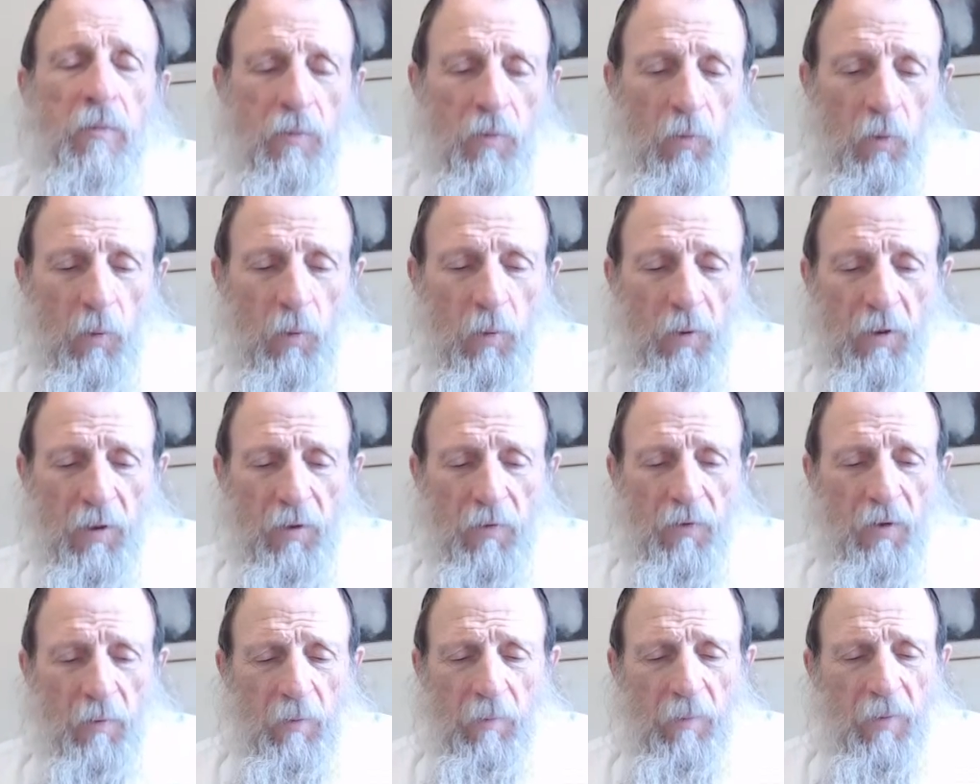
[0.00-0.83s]
What would it
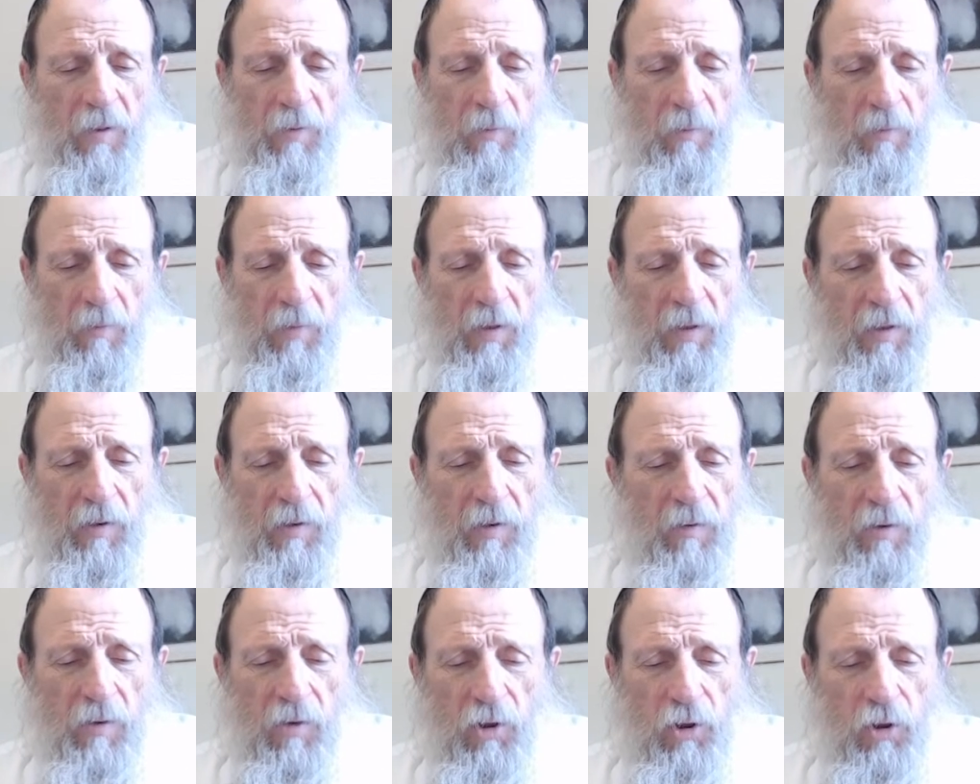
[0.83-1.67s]
have done?
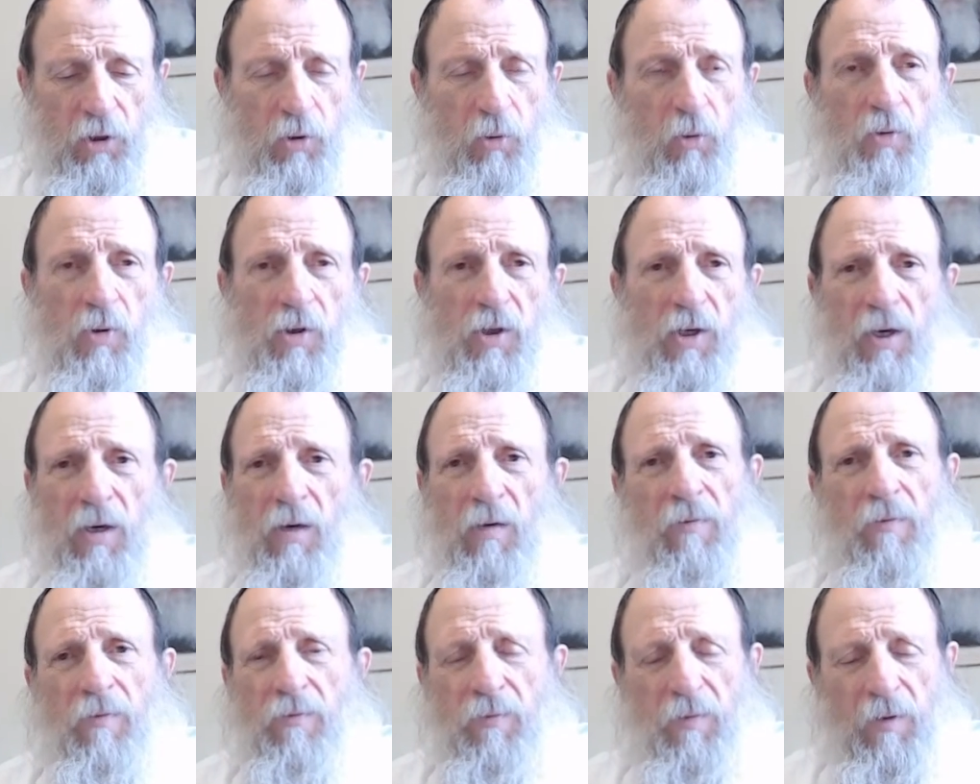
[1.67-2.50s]
Made shoes out
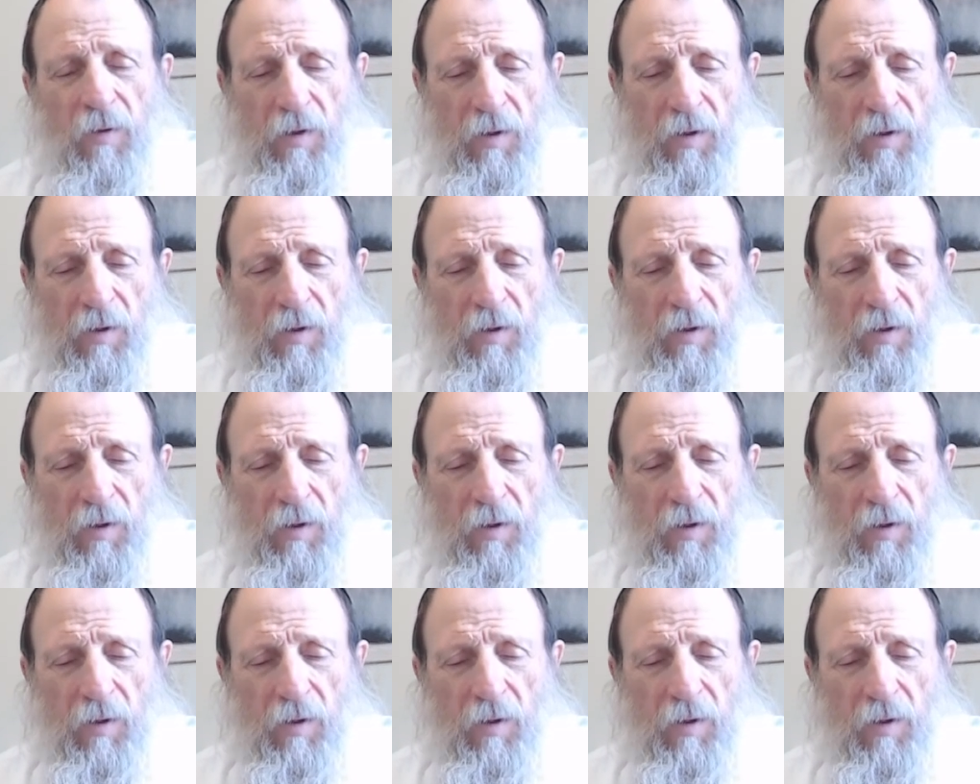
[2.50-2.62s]
of